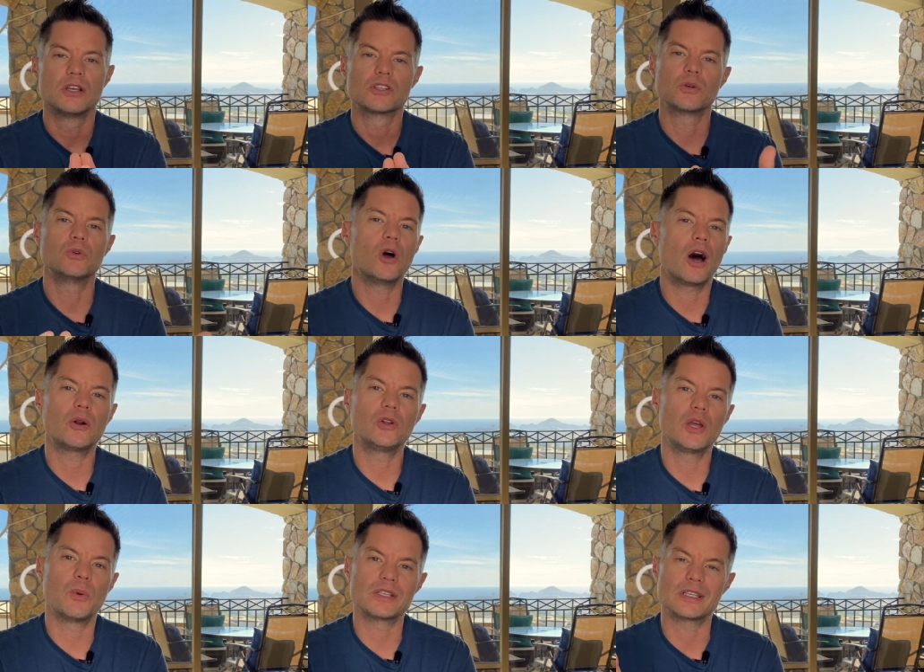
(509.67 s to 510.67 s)
So not
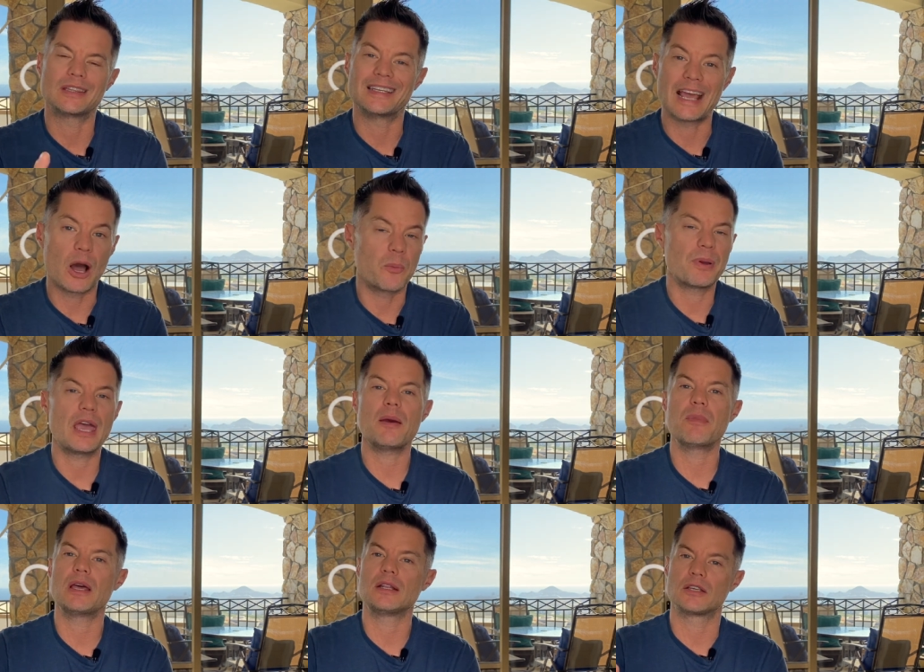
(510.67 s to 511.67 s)
only was it the down
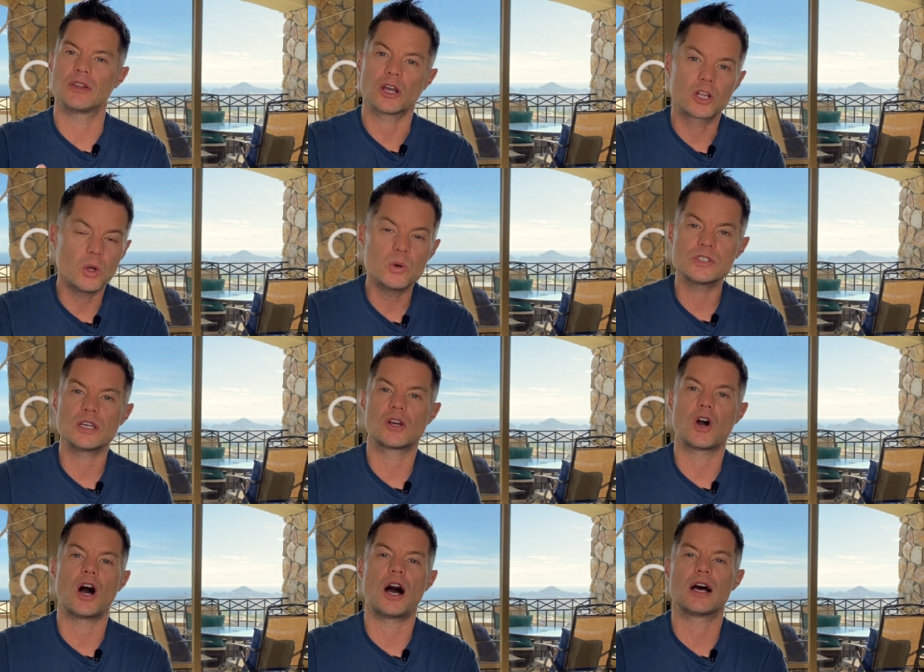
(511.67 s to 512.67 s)
payment and the closing
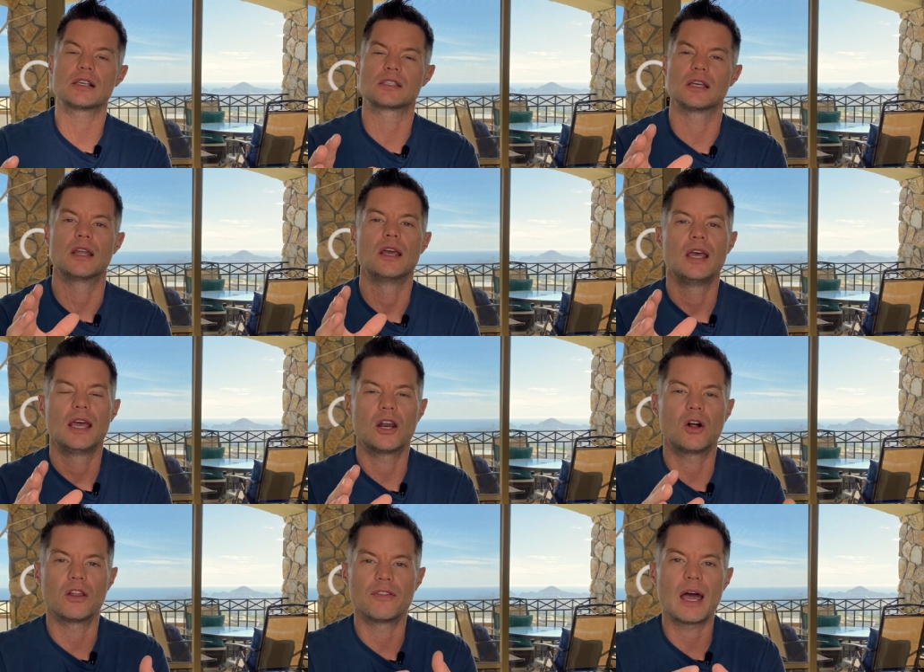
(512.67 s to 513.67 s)
costs and
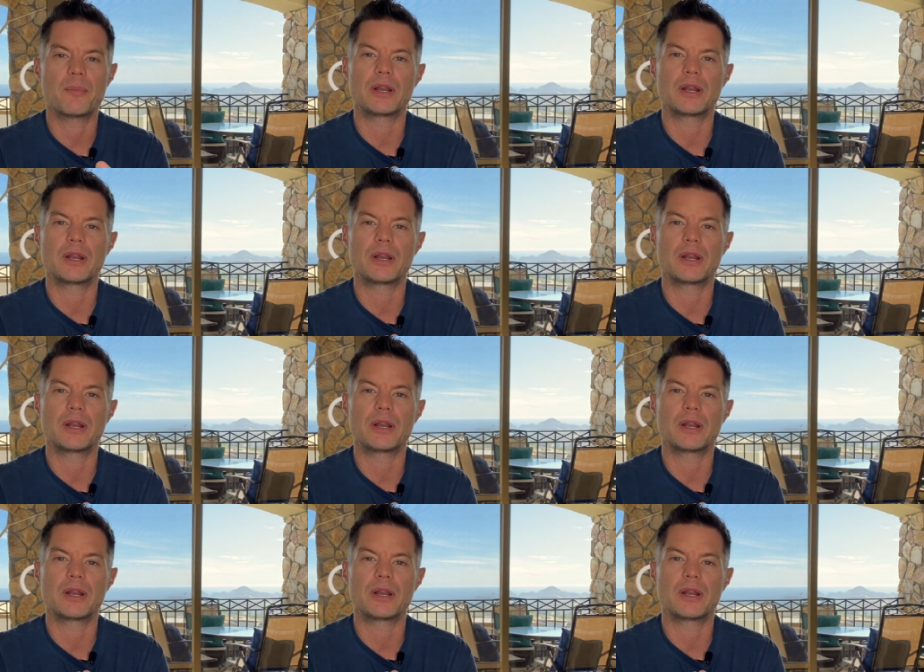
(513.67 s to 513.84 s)
all of that,